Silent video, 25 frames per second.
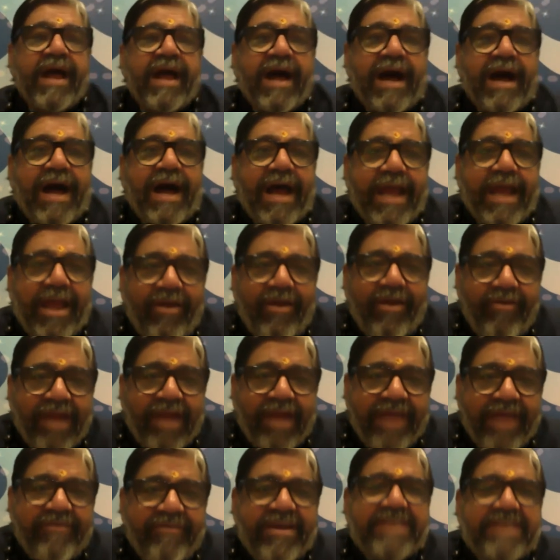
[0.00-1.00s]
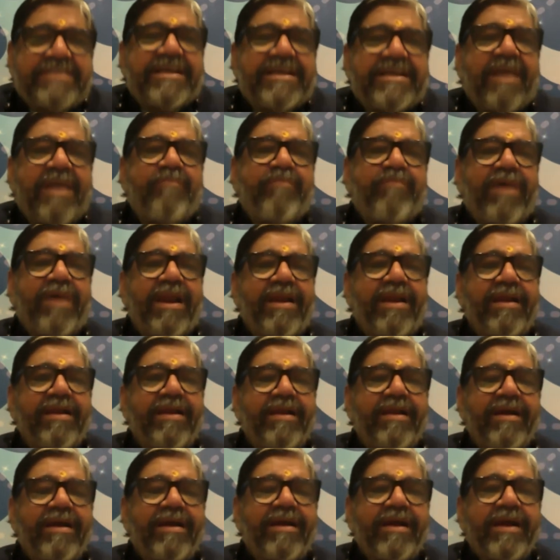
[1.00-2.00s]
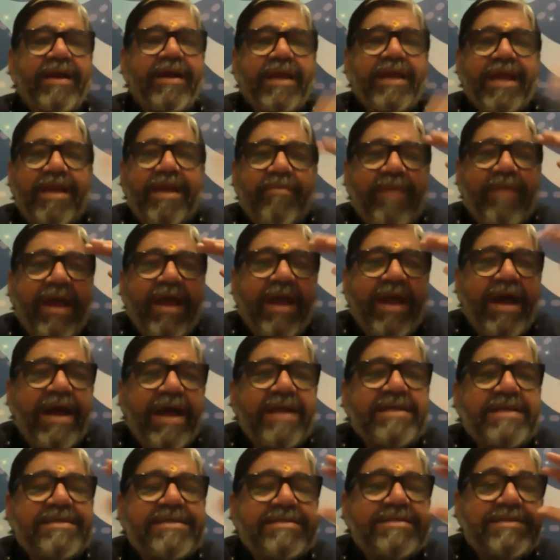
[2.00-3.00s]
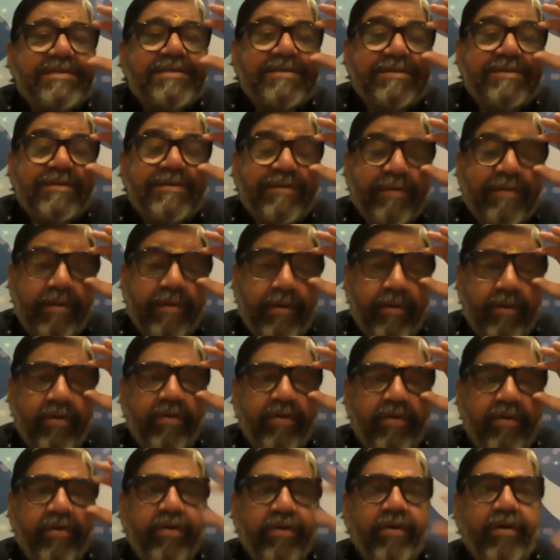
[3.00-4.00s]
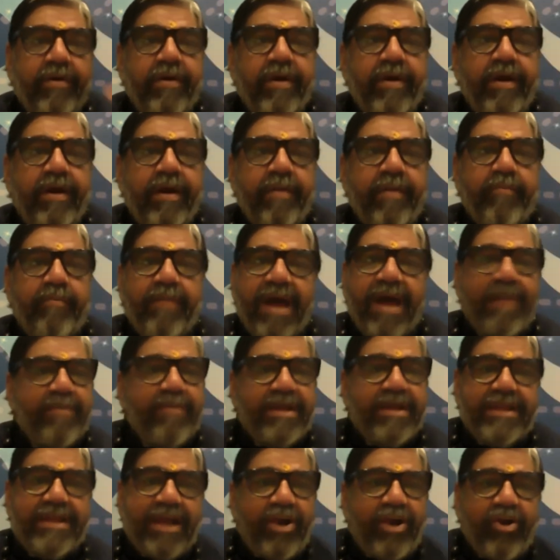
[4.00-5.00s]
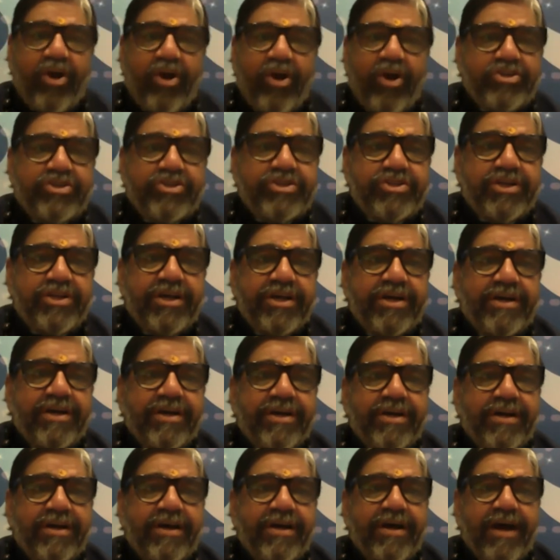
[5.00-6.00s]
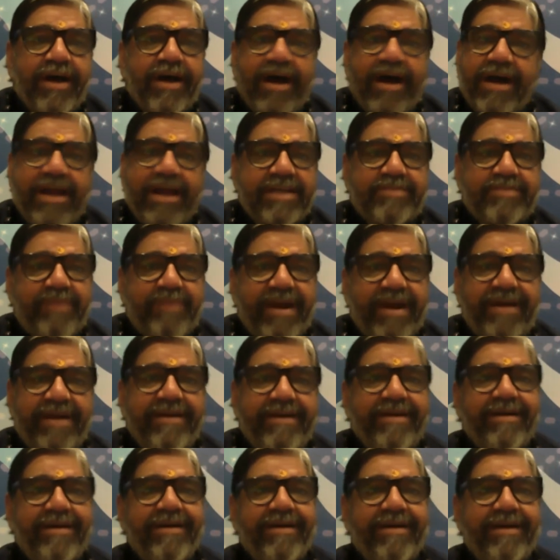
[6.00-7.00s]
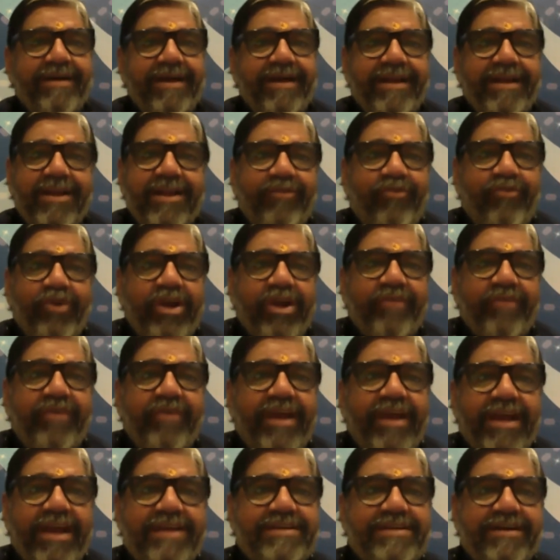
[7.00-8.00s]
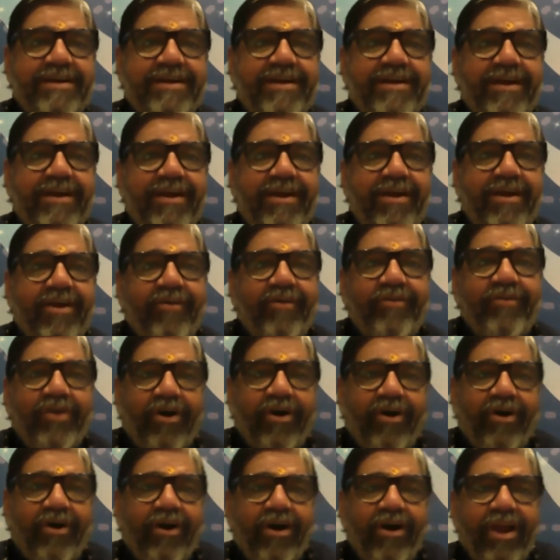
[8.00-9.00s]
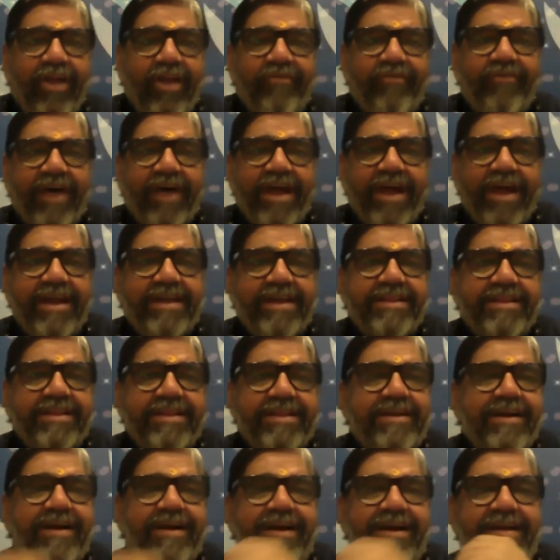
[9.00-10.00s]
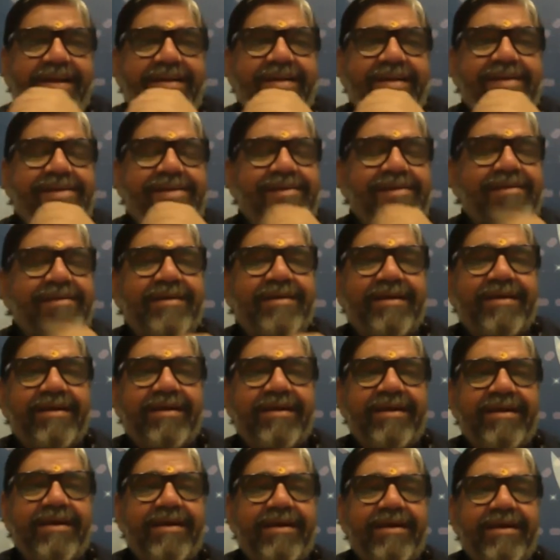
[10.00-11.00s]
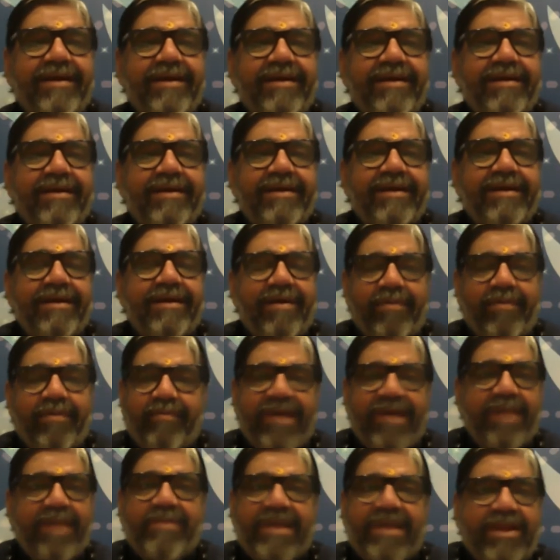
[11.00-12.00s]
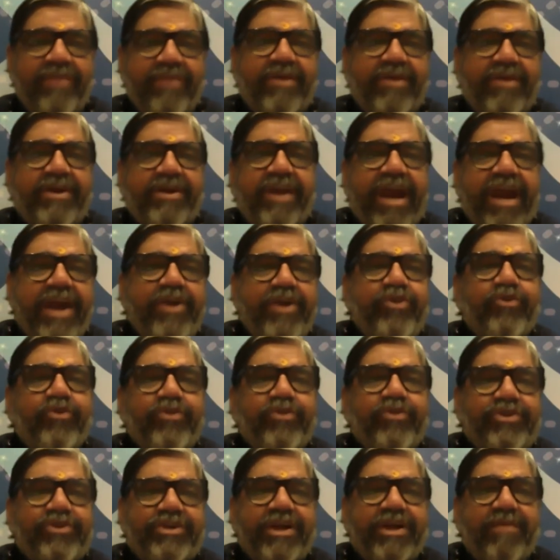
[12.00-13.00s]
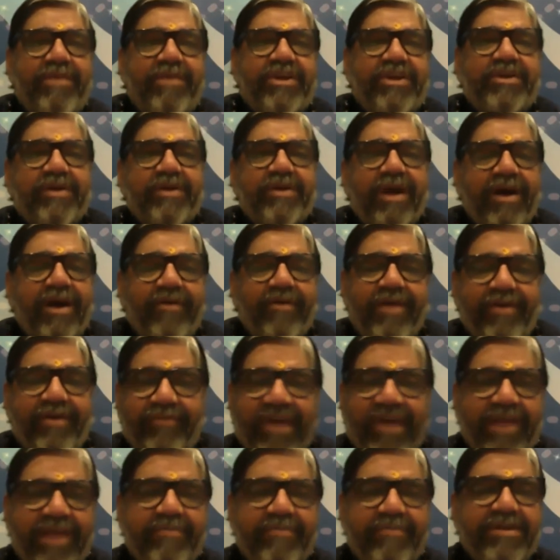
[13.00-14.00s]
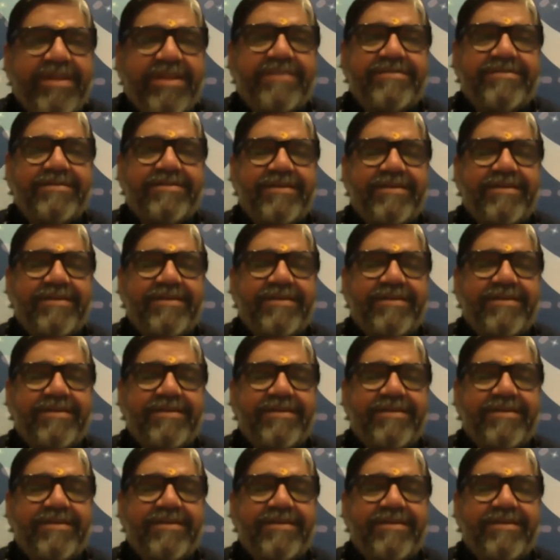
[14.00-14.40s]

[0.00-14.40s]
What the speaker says: I have live example in my eyes. My mother lost her husband in the 45 age. We all are 5 in the younger age. My mother was trying to establish our 5 brothers.